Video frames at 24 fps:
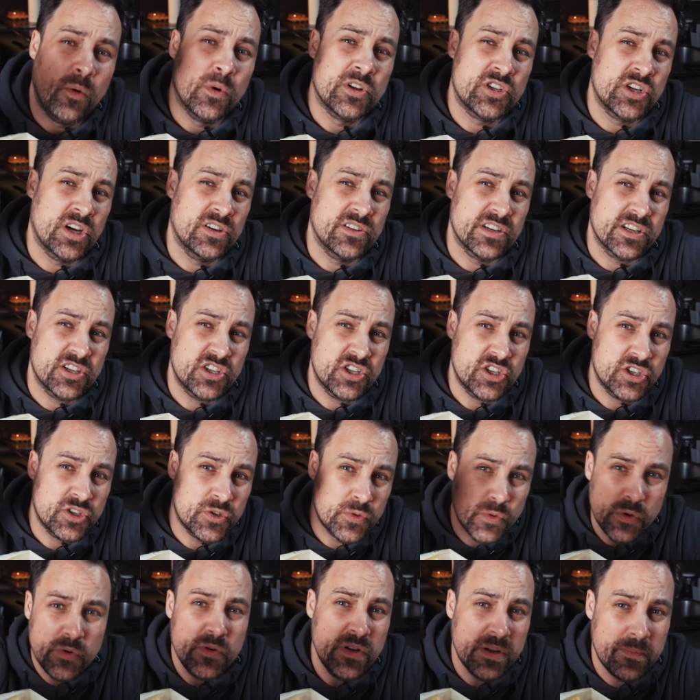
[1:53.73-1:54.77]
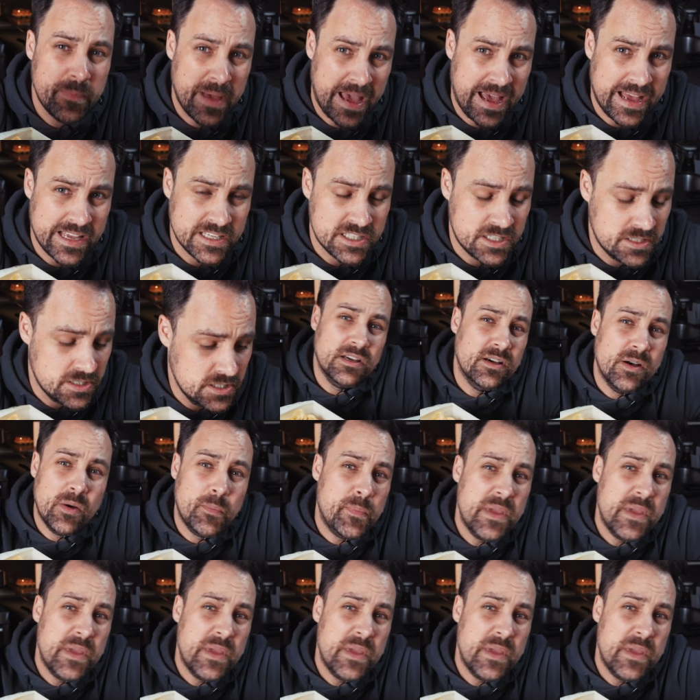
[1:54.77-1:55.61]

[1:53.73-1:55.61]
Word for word: which are extruded pastas. You oh, know,